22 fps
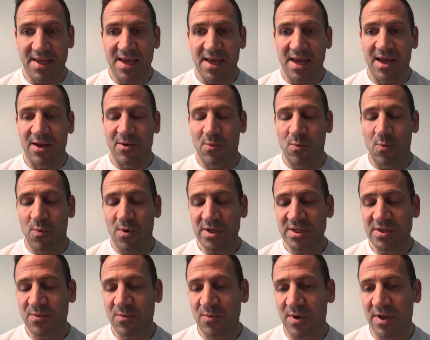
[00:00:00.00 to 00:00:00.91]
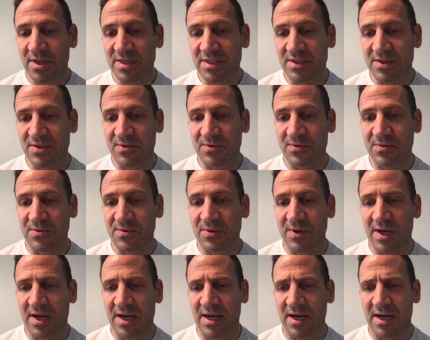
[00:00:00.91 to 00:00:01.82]
and which ones
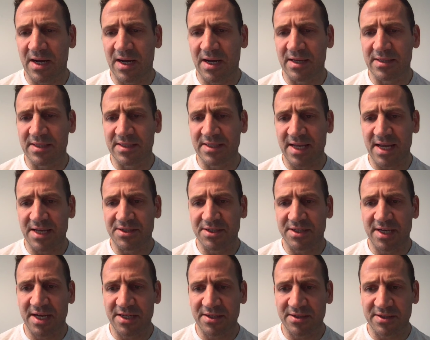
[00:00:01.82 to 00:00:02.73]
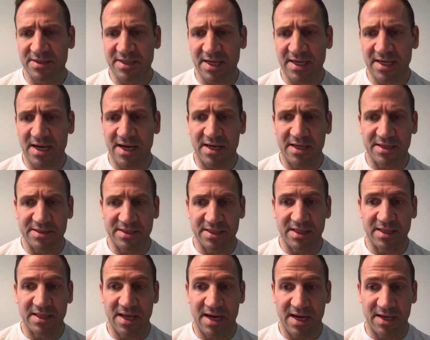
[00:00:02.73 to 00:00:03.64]
does educational psychology
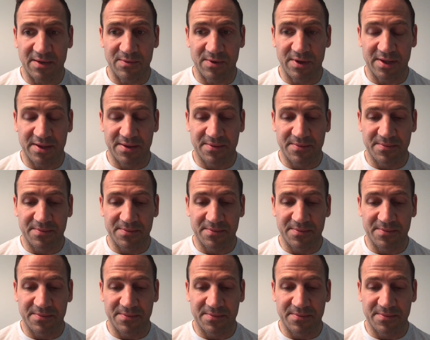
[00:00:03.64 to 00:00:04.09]
align with?